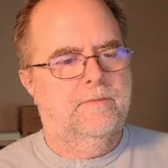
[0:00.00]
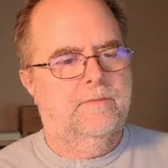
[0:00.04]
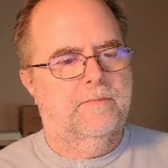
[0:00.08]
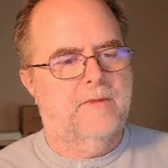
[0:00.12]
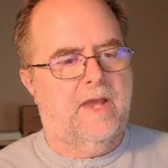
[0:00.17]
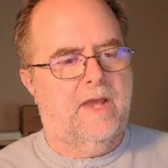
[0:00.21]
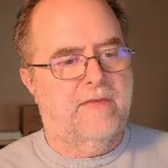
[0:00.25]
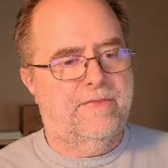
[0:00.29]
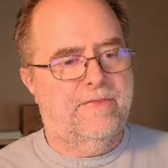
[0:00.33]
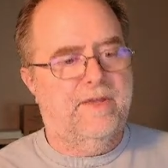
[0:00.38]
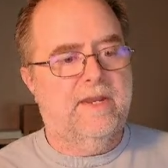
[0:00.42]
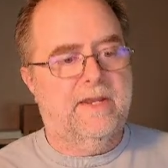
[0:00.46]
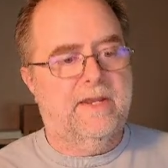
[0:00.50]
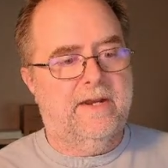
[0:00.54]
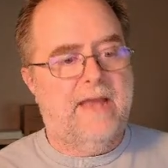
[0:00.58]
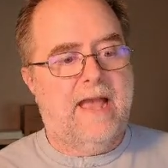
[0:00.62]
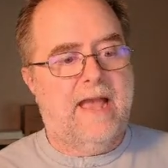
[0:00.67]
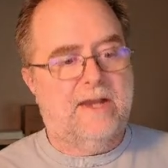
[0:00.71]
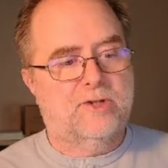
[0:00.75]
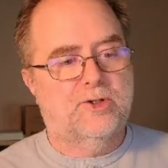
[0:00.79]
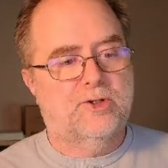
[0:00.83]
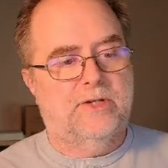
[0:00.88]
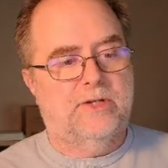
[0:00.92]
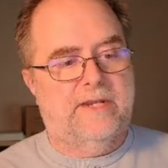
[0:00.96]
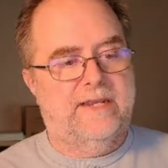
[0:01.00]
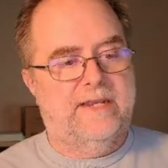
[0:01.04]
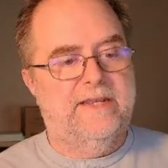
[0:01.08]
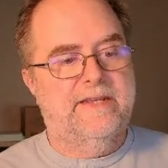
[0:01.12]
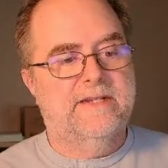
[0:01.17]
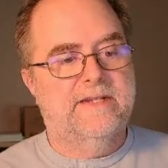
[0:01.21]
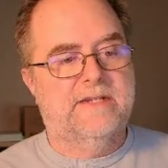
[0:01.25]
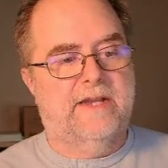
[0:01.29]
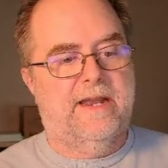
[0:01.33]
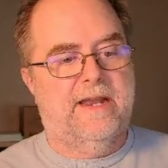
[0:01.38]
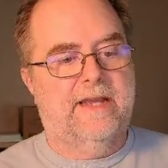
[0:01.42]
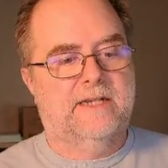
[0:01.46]
I think it actually
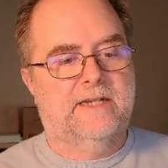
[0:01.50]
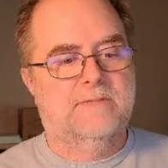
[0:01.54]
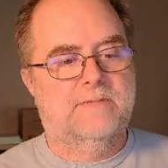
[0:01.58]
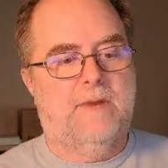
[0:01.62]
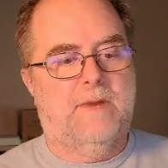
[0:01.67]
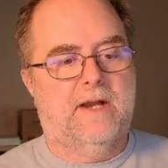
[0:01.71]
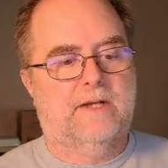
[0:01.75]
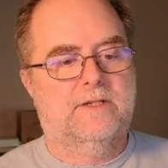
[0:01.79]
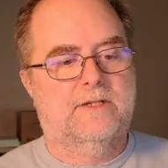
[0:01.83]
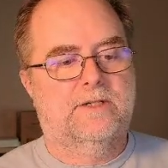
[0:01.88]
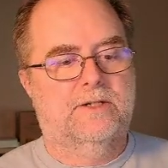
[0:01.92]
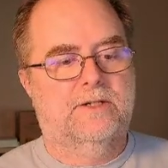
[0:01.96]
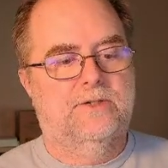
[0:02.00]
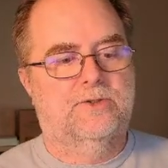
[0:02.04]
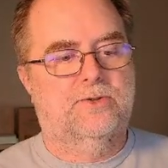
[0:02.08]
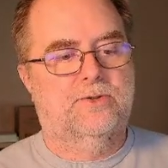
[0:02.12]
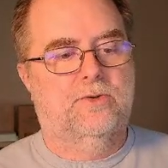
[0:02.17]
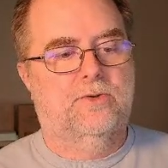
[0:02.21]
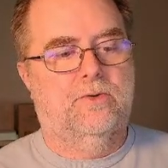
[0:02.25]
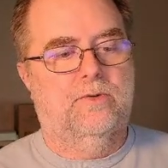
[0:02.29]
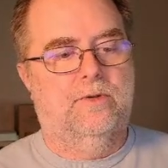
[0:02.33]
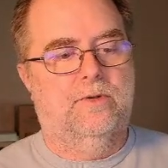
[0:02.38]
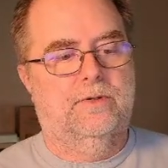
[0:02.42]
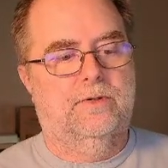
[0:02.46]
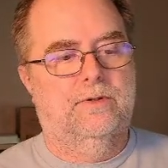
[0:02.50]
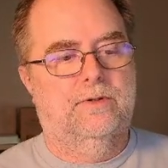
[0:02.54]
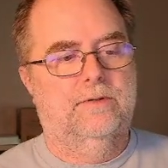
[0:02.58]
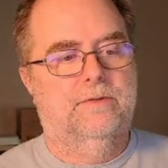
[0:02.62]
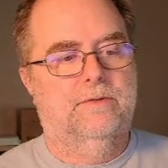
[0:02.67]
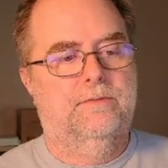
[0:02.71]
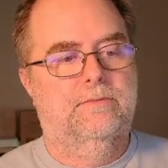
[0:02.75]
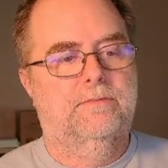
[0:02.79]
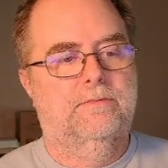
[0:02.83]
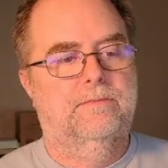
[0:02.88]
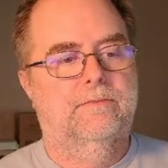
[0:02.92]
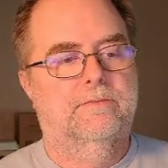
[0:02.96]
is an Xbox controller.
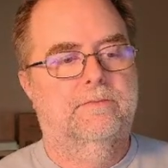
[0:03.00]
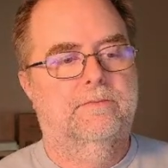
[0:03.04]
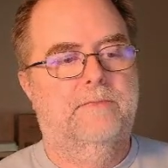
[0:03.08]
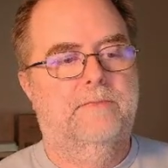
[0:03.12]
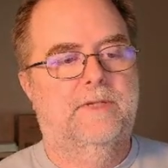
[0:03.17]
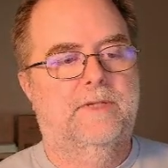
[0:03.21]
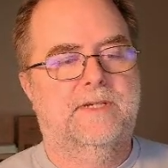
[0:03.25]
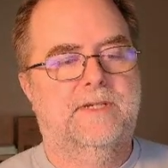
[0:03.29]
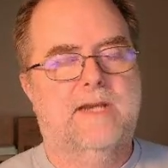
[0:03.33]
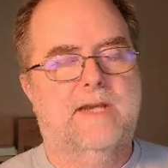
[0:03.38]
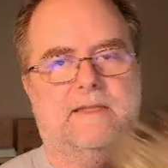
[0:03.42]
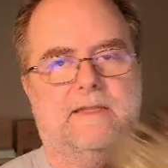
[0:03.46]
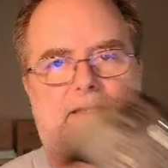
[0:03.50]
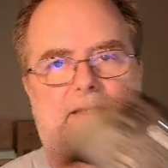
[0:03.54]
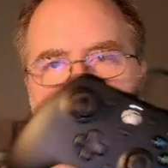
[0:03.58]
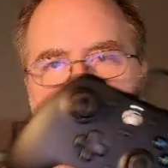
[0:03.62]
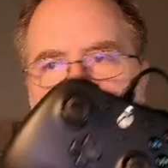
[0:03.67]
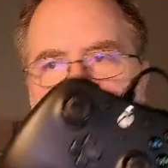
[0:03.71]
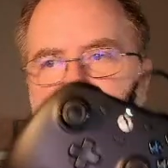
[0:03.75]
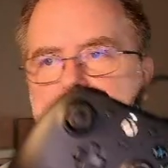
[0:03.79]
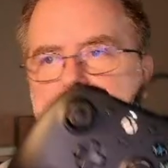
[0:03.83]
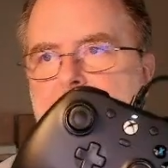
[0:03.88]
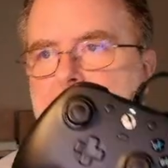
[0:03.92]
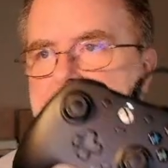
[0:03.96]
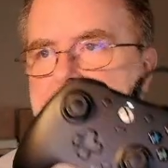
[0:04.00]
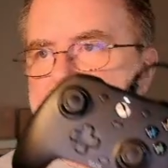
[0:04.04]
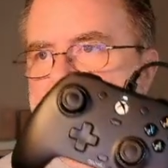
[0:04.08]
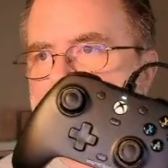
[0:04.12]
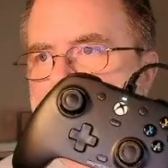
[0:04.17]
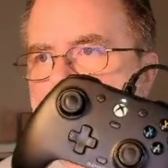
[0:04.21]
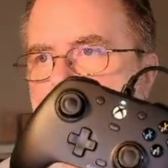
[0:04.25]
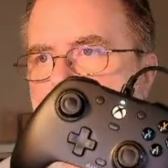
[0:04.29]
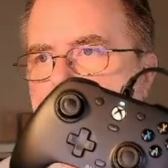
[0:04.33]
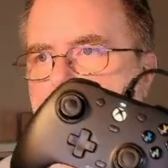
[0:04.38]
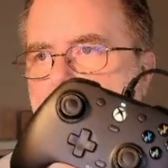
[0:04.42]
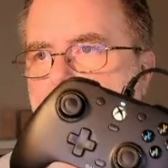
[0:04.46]
It's got the Xbox
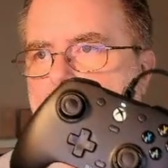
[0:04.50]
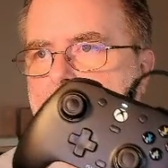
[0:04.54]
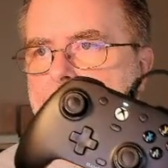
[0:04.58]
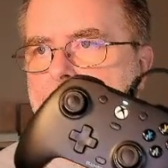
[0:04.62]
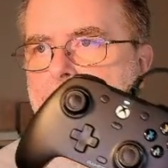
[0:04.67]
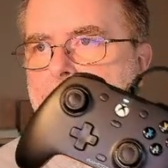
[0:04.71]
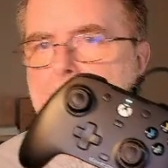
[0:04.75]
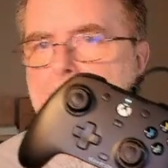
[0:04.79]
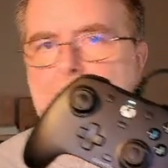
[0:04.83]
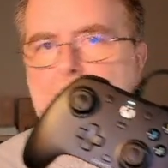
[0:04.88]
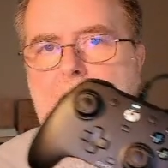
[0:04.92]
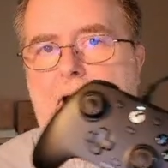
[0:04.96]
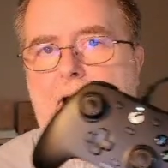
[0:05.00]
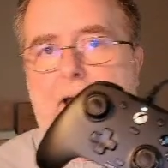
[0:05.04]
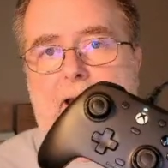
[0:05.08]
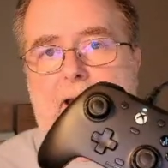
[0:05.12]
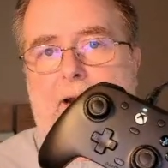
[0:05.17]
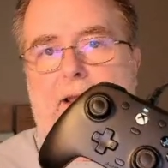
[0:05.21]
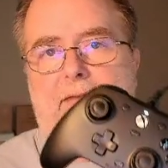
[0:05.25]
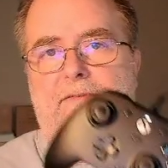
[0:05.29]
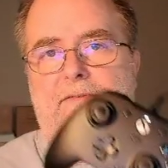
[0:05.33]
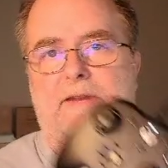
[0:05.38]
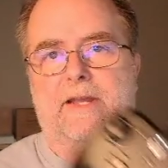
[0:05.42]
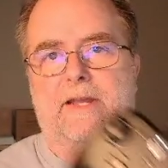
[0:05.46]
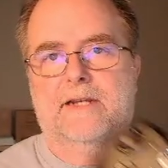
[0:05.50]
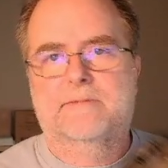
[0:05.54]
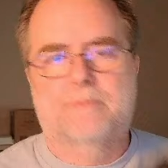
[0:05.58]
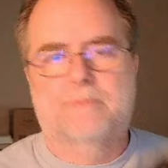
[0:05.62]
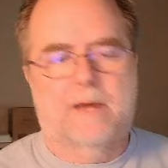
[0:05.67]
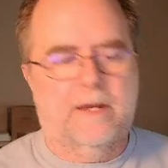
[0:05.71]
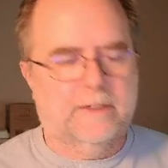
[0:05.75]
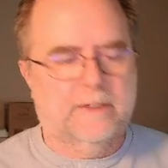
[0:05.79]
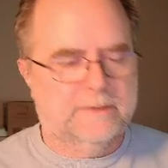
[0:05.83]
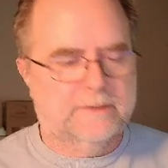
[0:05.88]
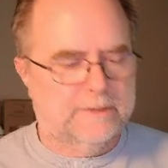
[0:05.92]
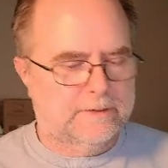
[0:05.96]
symbol on it. I don't have an
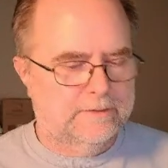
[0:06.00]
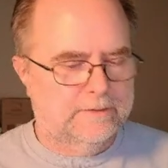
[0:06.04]
Xbox.